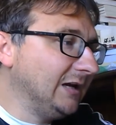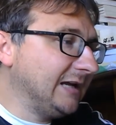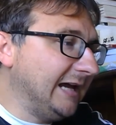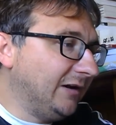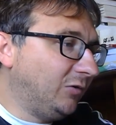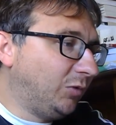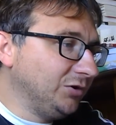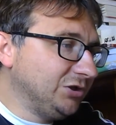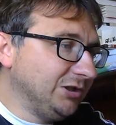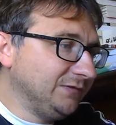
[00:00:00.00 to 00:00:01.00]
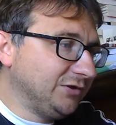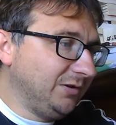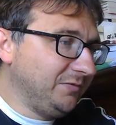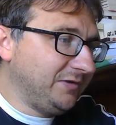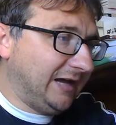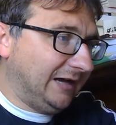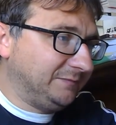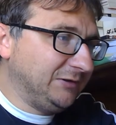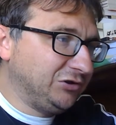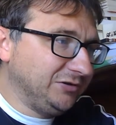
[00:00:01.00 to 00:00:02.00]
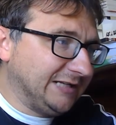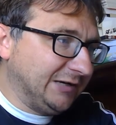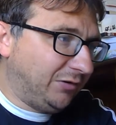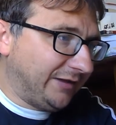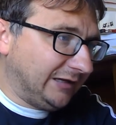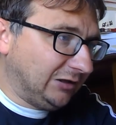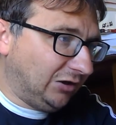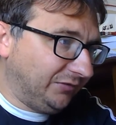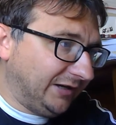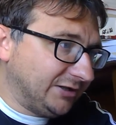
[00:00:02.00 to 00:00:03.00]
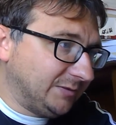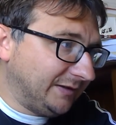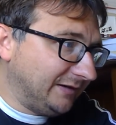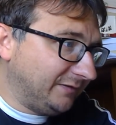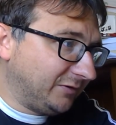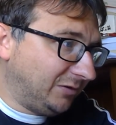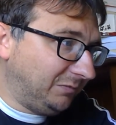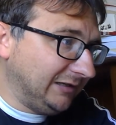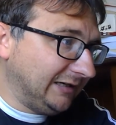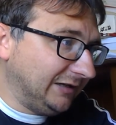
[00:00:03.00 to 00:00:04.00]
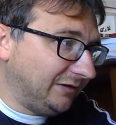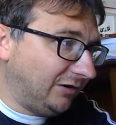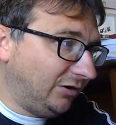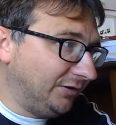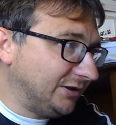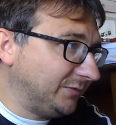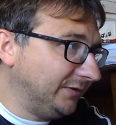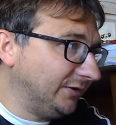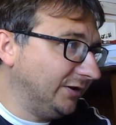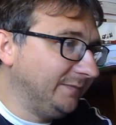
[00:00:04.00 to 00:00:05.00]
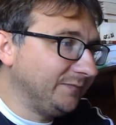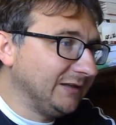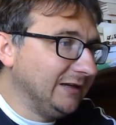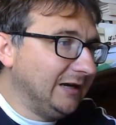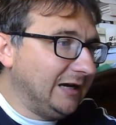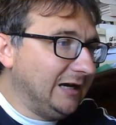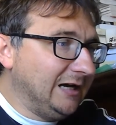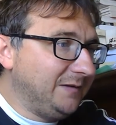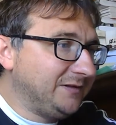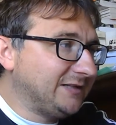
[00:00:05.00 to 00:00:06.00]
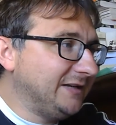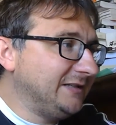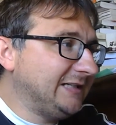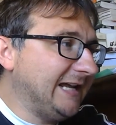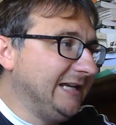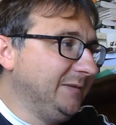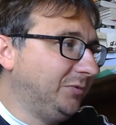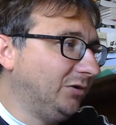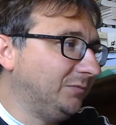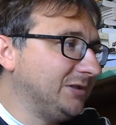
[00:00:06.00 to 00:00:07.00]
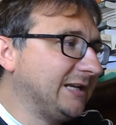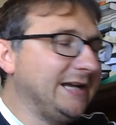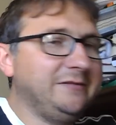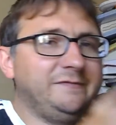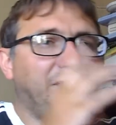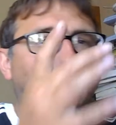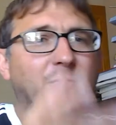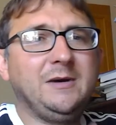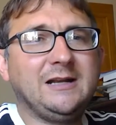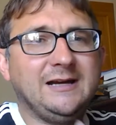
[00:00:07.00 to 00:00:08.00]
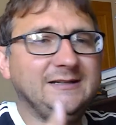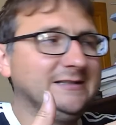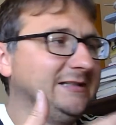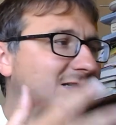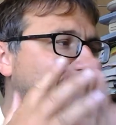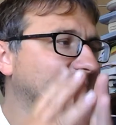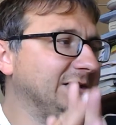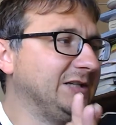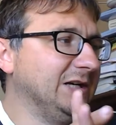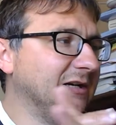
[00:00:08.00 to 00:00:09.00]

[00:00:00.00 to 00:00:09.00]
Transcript: Okay, once you've done that, it shouldn't take you all that long, that, to be completely honest with you. There's then a table which kind of formalises these